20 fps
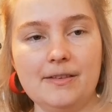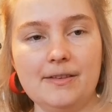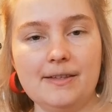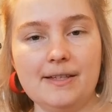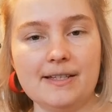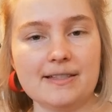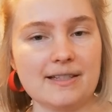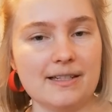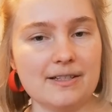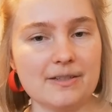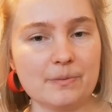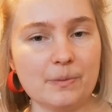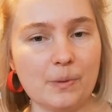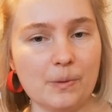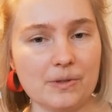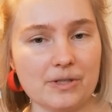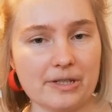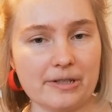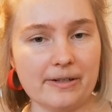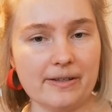there's less
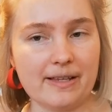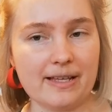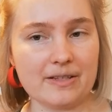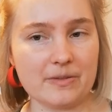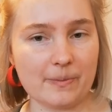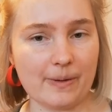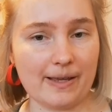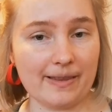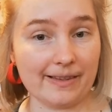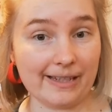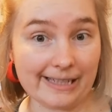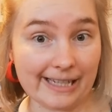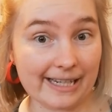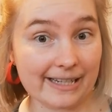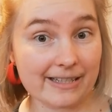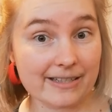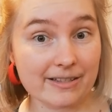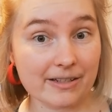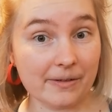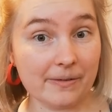water, and that's why the
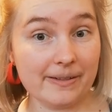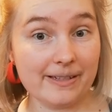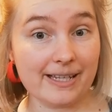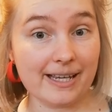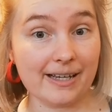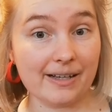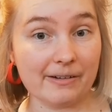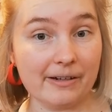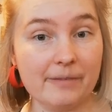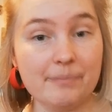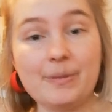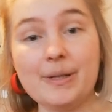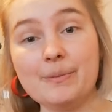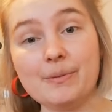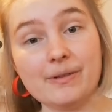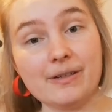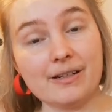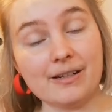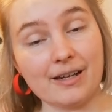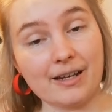lake's going down. And
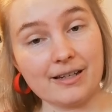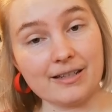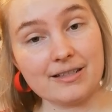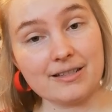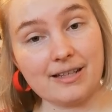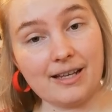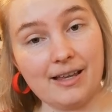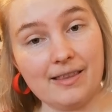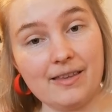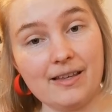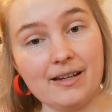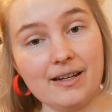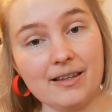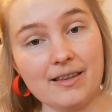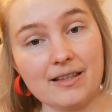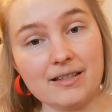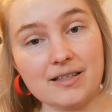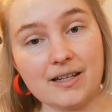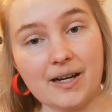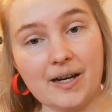people didn't understand that at
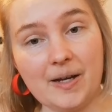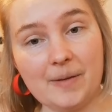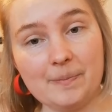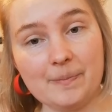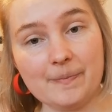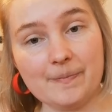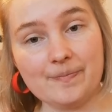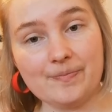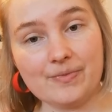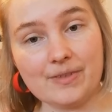the time.